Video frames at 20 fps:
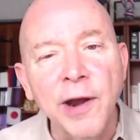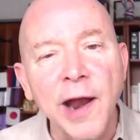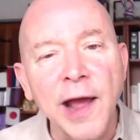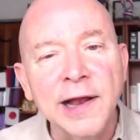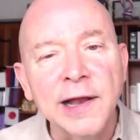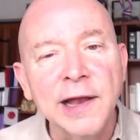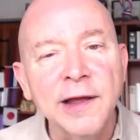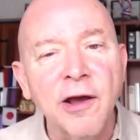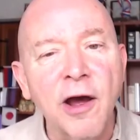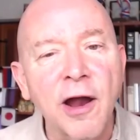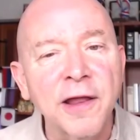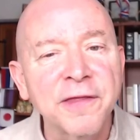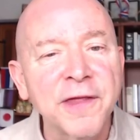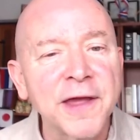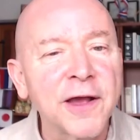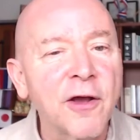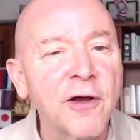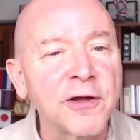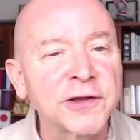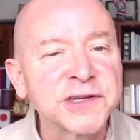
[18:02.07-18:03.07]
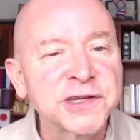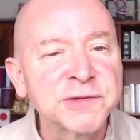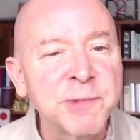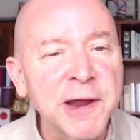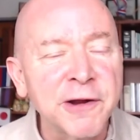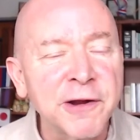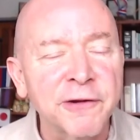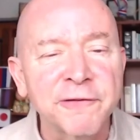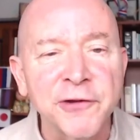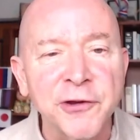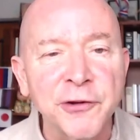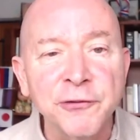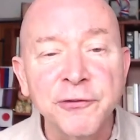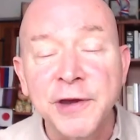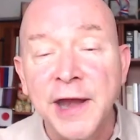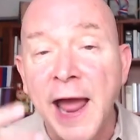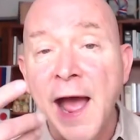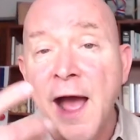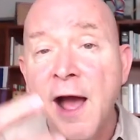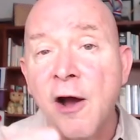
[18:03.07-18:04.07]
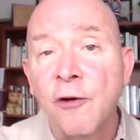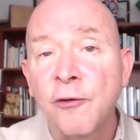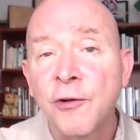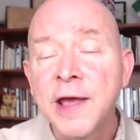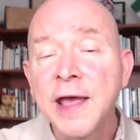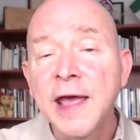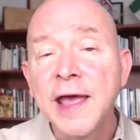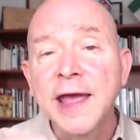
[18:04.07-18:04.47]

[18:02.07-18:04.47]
I click on a thing called speaker view, now